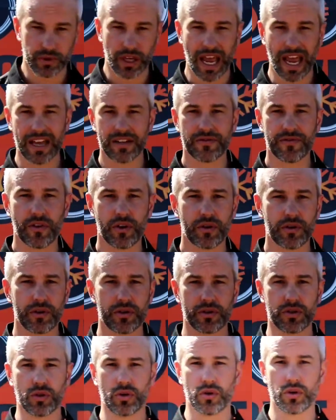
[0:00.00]
gas
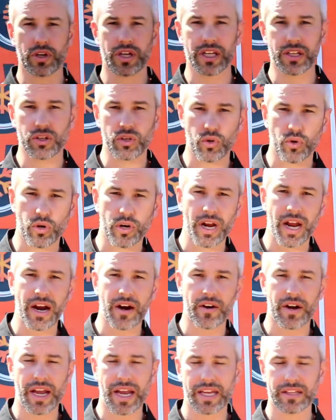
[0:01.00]
furnace or indoor
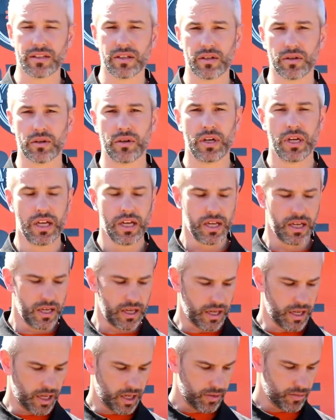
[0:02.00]
air handler.
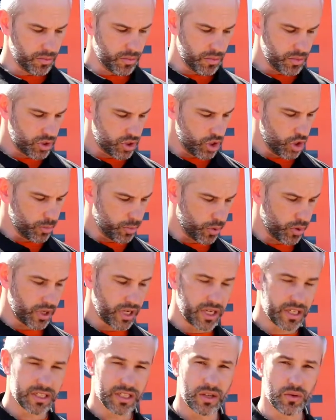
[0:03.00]
Super
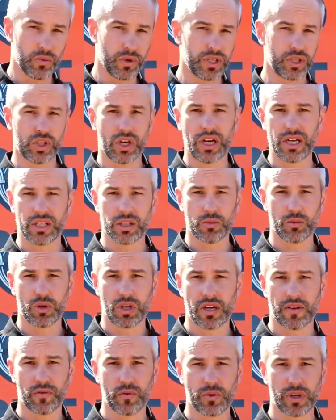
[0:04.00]
easy. We change them
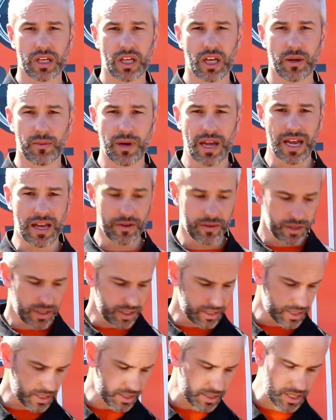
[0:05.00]
whenever we come out.
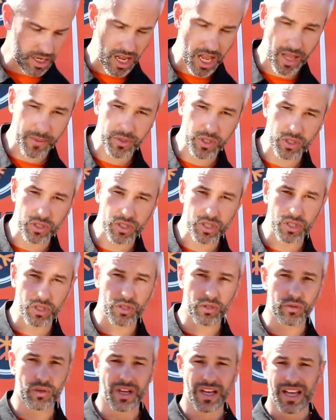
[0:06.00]
This is an option
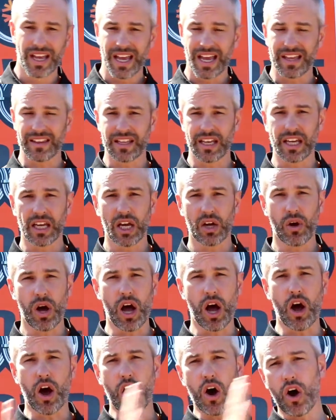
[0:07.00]
too, and they go
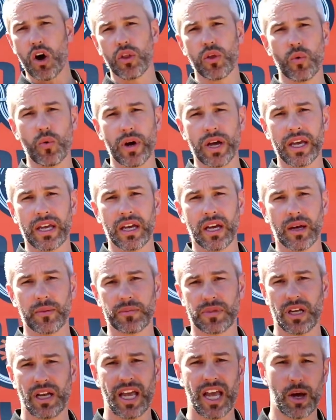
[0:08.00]
all the way
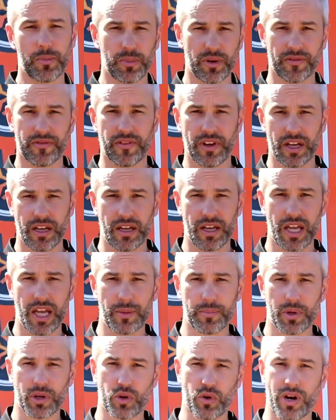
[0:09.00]
up to
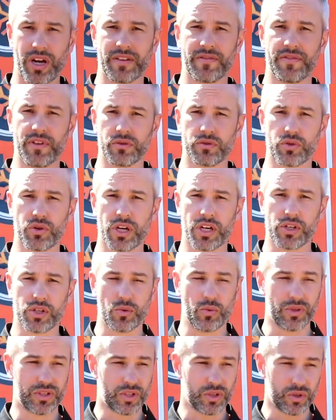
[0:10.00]
HEPA grade
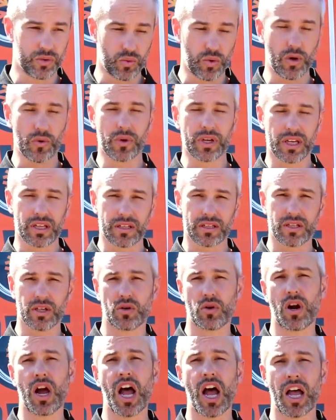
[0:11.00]
filtration, which is what we
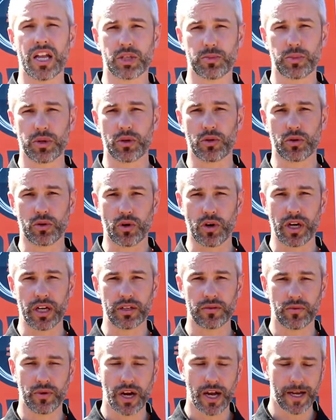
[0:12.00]
consider hospital
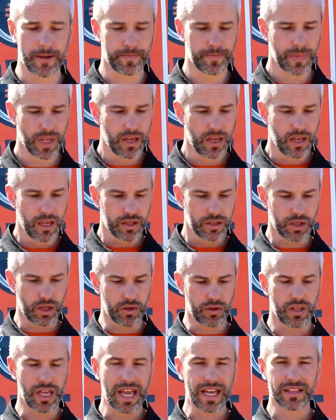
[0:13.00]
grade, right?
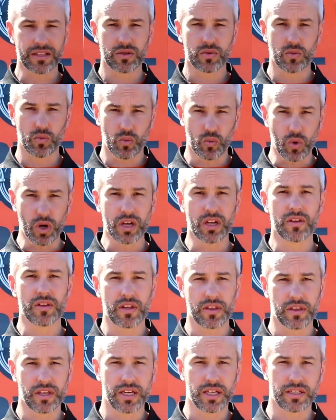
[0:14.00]
So that's one of
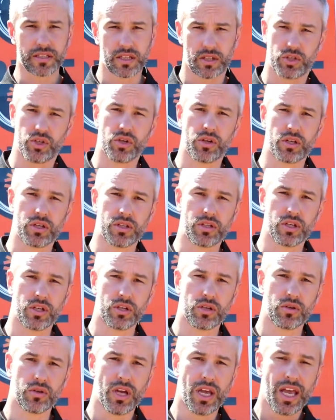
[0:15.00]
the things that you can
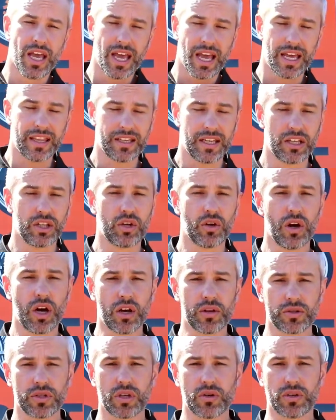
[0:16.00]
do. And then you
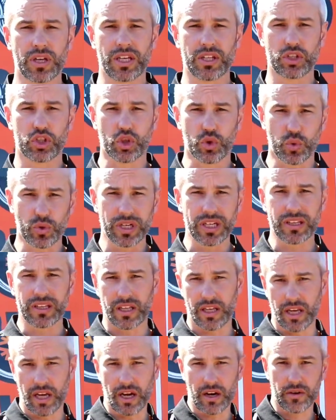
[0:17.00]
also can treat
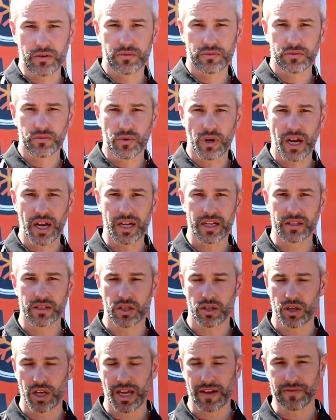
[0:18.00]
the air, right?
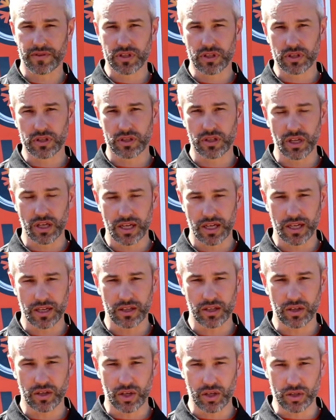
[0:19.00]
So you have
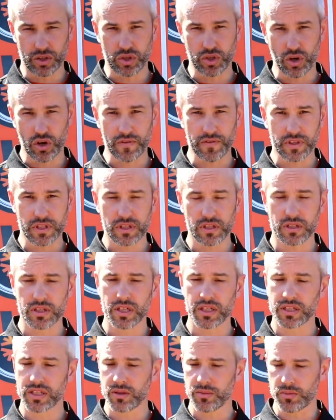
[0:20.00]
you can service the
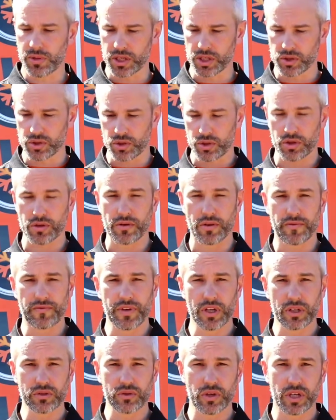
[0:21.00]
system, make sure your
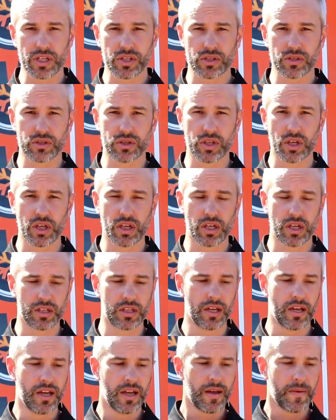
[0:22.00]
filtration's
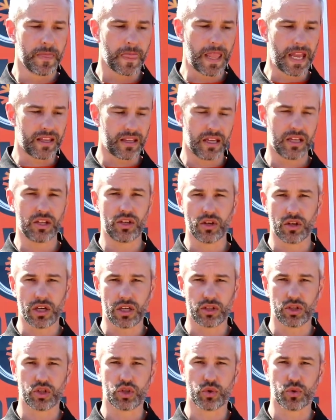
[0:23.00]
good, and then you
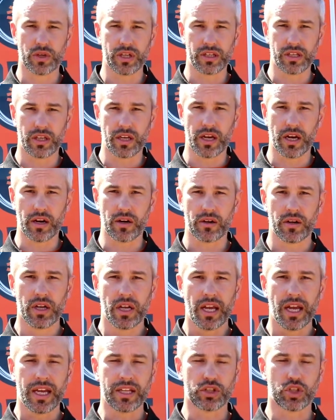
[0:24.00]
can treat the air.
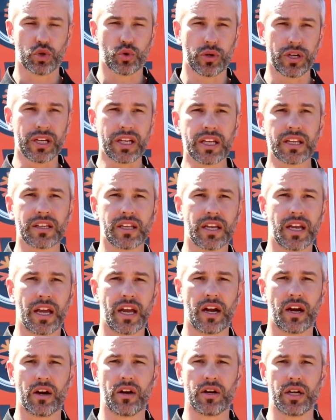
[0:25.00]
And treating the
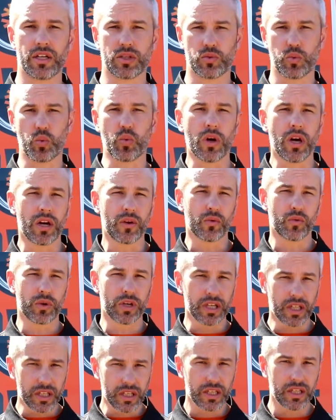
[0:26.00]
air is what
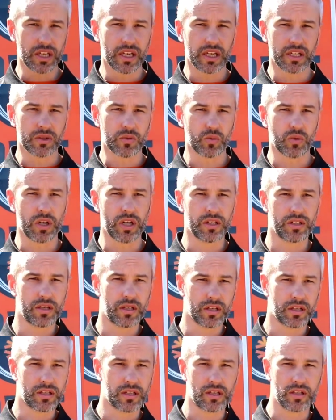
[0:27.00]

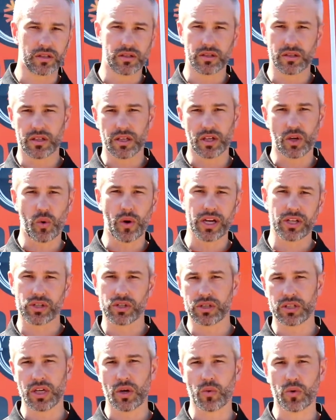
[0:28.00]
the
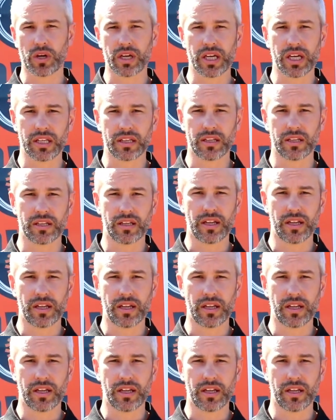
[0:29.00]
questions that we're getting